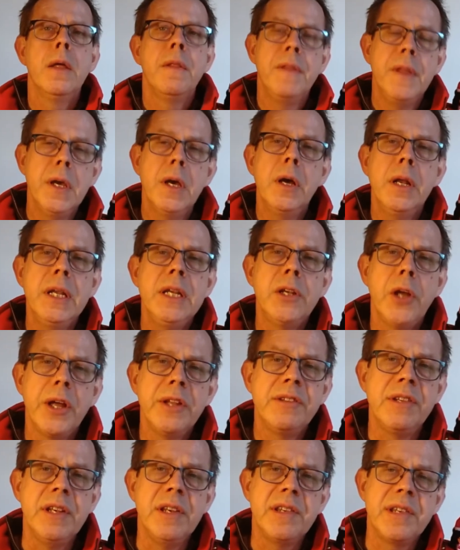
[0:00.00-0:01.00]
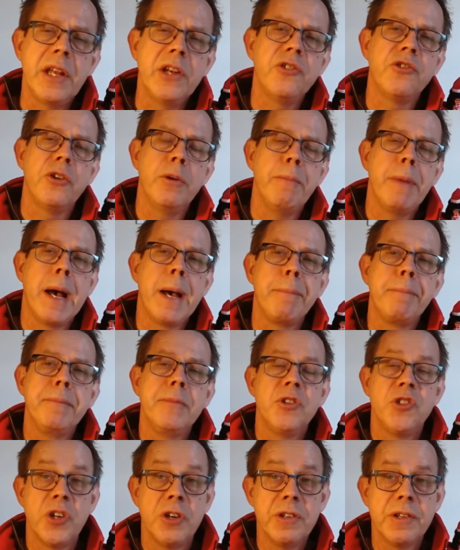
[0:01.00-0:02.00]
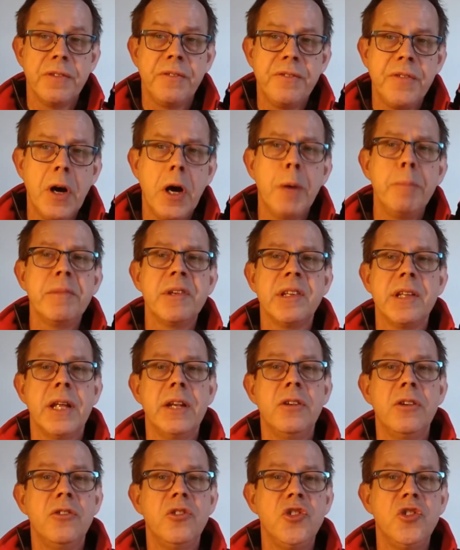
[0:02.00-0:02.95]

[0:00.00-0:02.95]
The early 19th century map shows a farmstead